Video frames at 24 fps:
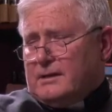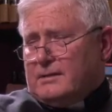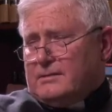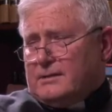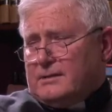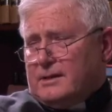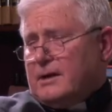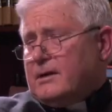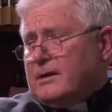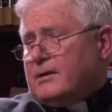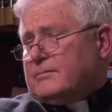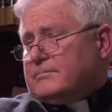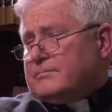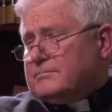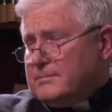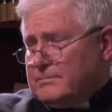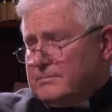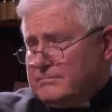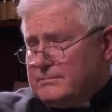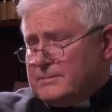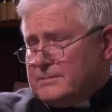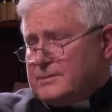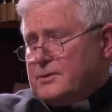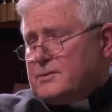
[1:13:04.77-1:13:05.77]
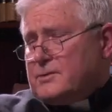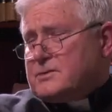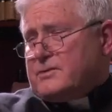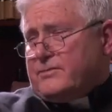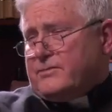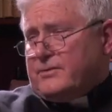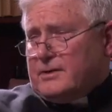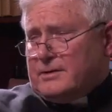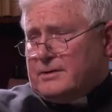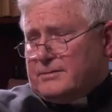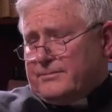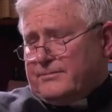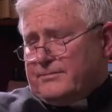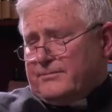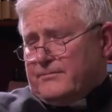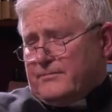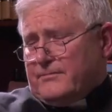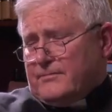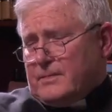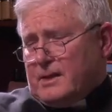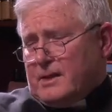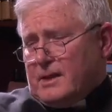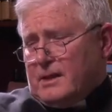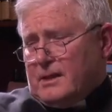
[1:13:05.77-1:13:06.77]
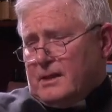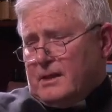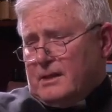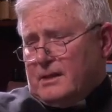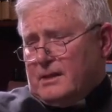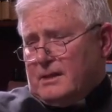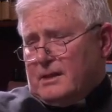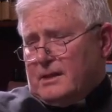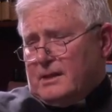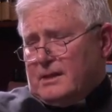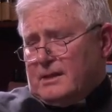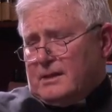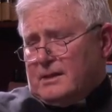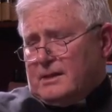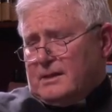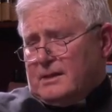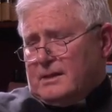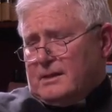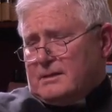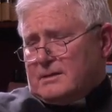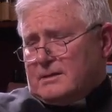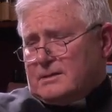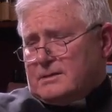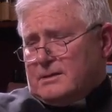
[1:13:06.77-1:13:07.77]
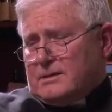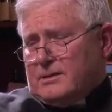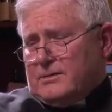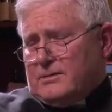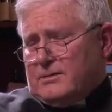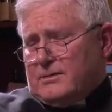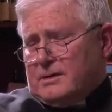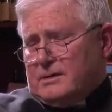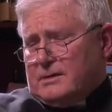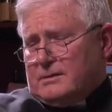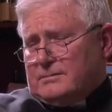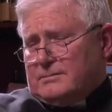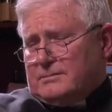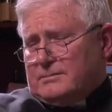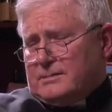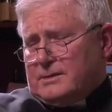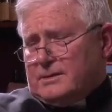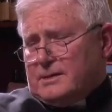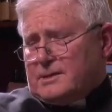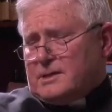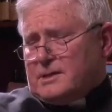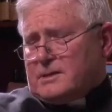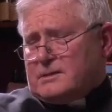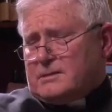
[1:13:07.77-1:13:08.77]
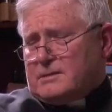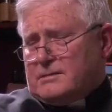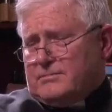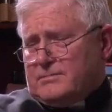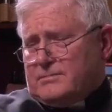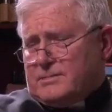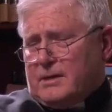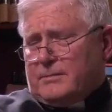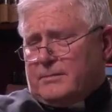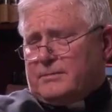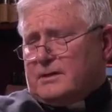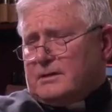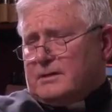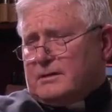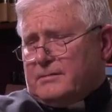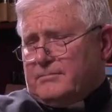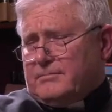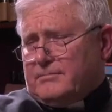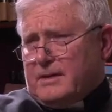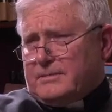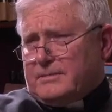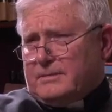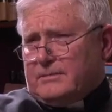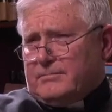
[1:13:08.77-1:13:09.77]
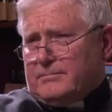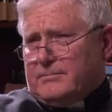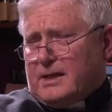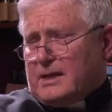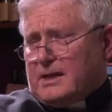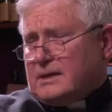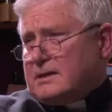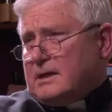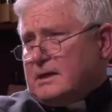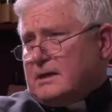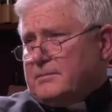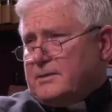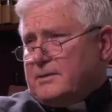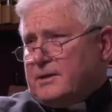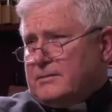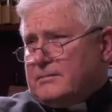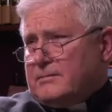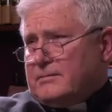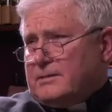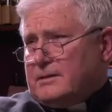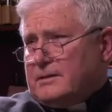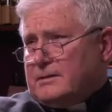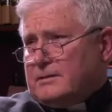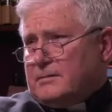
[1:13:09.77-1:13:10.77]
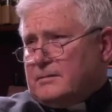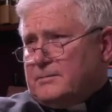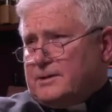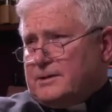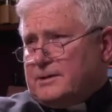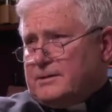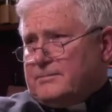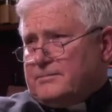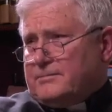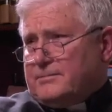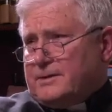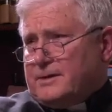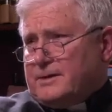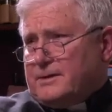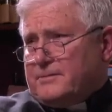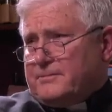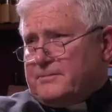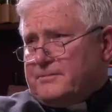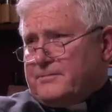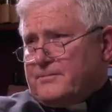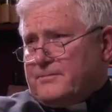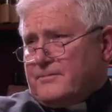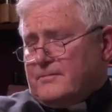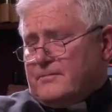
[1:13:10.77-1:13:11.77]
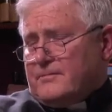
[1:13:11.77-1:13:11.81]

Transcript: there crucified. And so it's just something to maybe meditate about a little bit, you know.